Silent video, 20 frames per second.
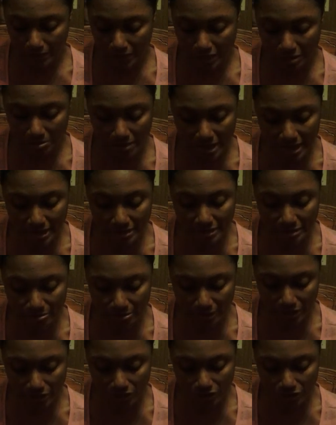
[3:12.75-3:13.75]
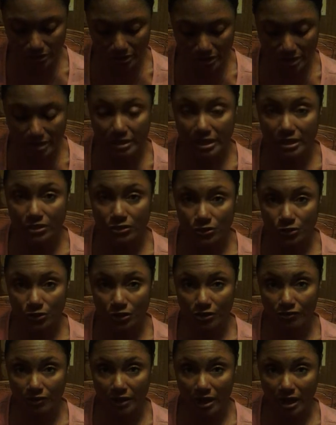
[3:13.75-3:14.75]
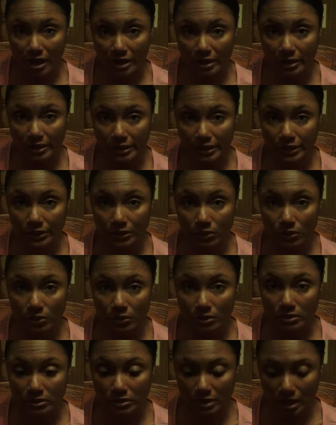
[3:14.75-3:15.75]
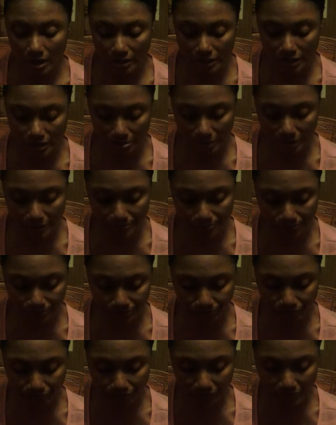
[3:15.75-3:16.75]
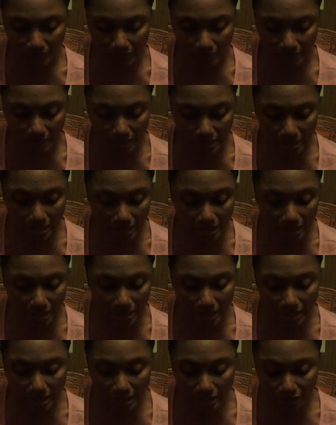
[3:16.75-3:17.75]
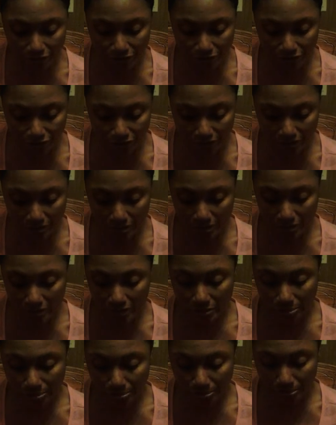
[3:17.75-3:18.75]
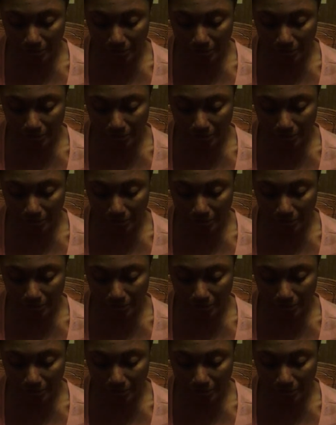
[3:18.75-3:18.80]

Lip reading: Emancipation is a certified legal document. If the